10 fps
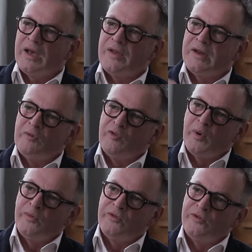and that in
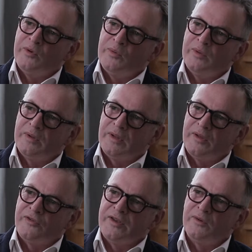response to
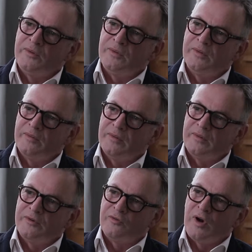a signal
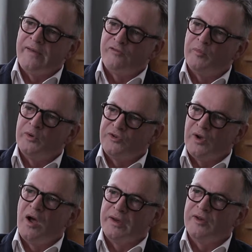derived from your
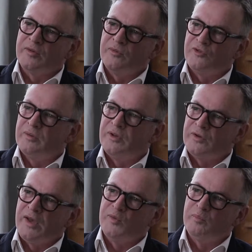target, which in this
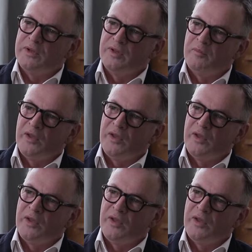case would be the